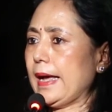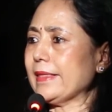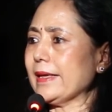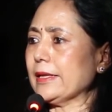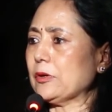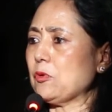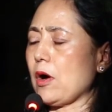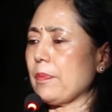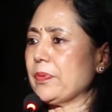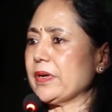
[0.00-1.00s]
I think the
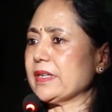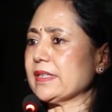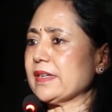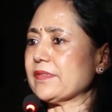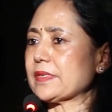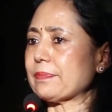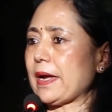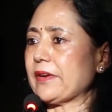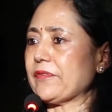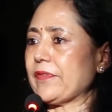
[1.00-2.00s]
cooperatives,
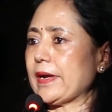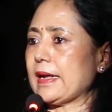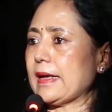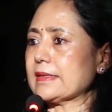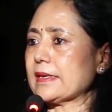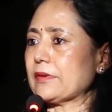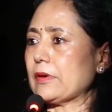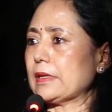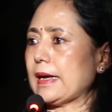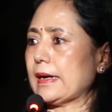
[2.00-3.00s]
microfinance and
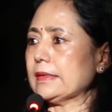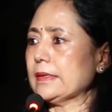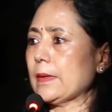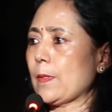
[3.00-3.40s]
all that,